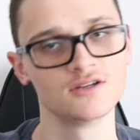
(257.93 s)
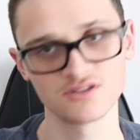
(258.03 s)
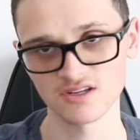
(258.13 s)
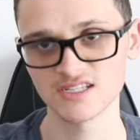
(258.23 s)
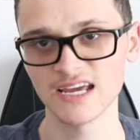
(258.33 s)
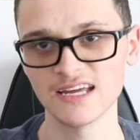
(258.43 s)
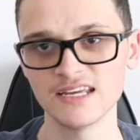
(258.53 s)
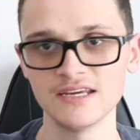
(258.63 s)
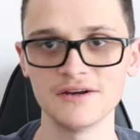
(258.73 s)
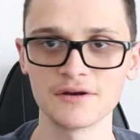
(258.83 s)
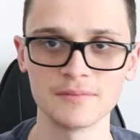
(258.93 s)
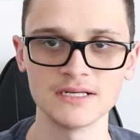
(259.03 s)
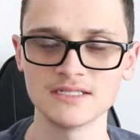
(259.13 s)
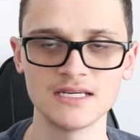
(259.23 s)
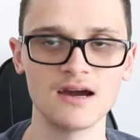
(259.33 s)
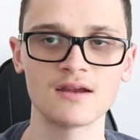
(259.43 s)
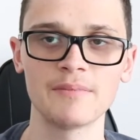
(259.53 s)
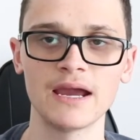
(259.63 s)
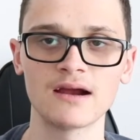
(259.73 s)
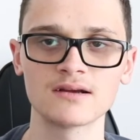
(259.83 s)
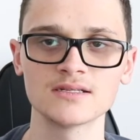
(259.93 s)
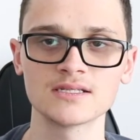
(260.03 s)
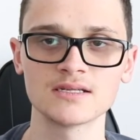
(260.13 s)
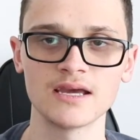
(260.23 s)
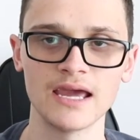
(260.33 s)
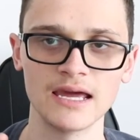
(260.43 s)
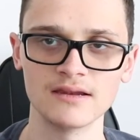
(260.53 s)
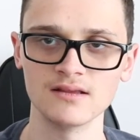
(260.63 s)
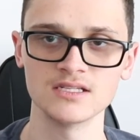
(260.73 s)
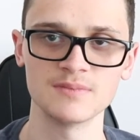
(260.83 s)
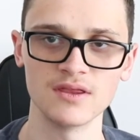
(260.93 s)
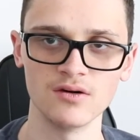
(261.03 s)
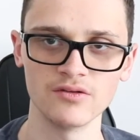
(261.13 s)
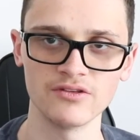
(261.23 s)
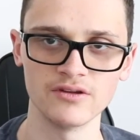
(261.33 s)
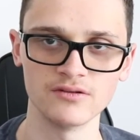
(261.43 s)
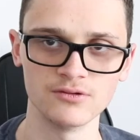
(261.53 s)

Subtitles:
so I'll say it here, but Tiana Paris and Elizabeth Olsen,